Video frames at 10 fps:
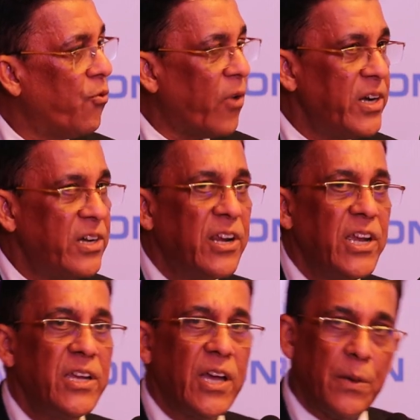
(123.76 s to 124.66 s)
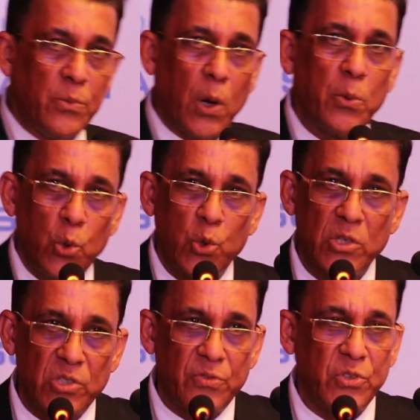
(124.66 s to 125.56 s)
one tree can absorb 2
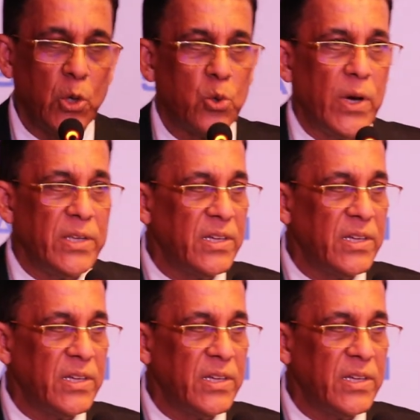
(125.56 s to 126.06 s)
tons of CO2.